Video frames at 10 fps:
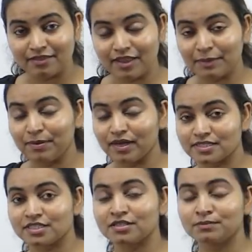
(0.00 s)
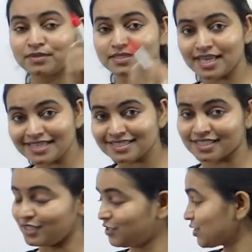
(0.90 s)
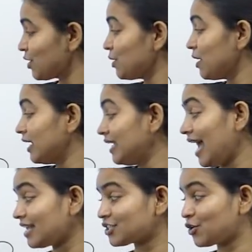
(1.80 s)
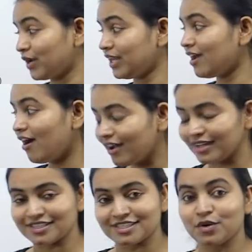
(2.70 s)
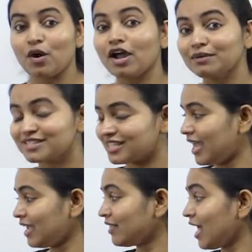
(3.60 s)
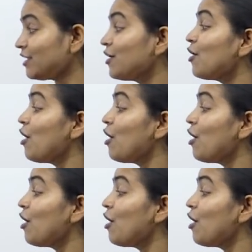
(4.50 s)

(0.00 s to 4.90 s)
that a person possesses. He has green eyes. So I am saying that